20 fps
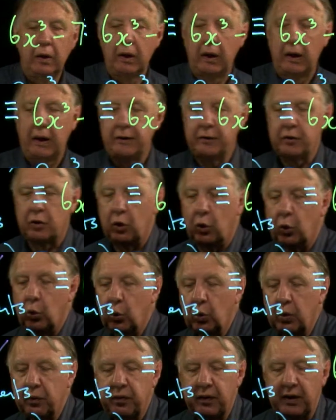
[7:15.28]
And
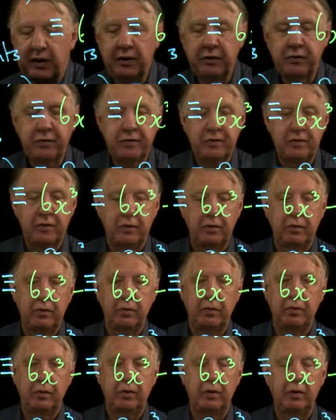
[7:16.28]
all of this
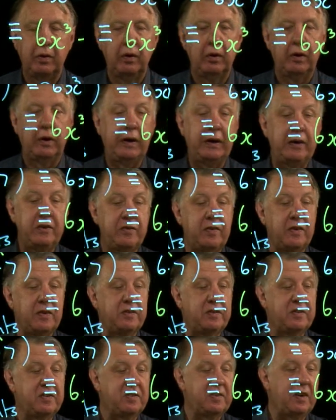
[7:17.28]
is the
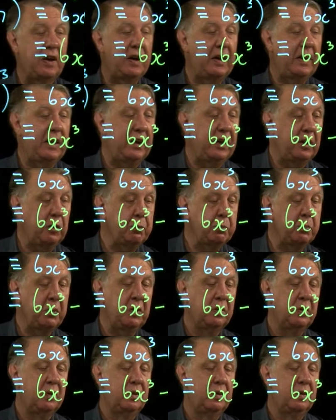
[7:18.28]
same,